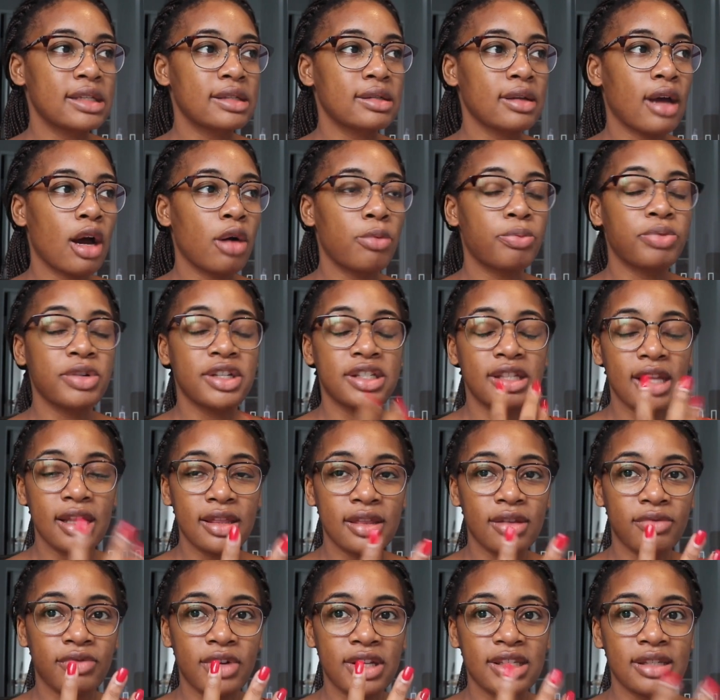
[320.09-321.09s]
So I'll
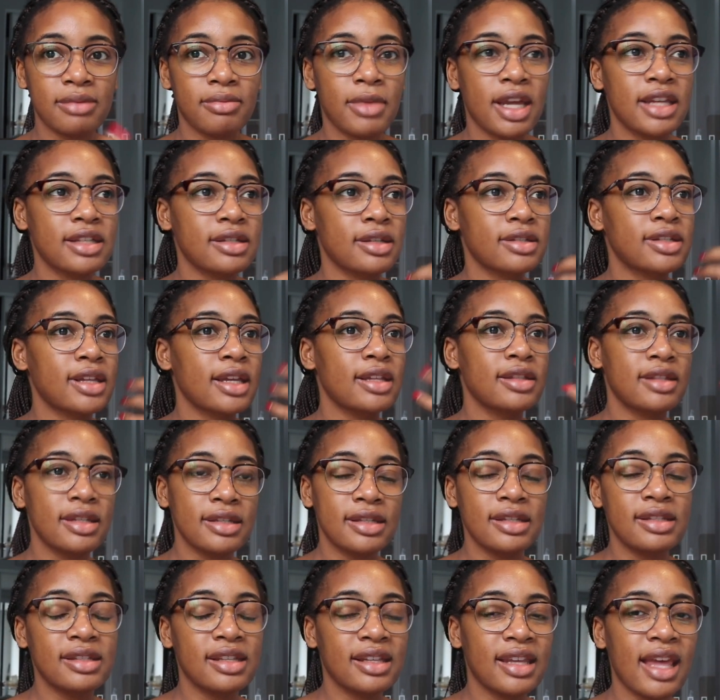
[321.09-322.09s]
present the resumes. I'll say,
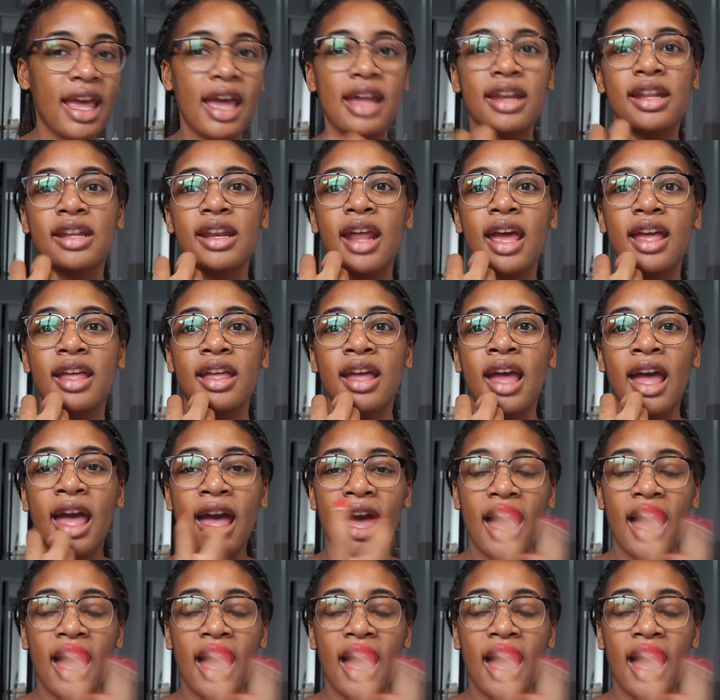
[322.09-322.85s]
this is the candidate.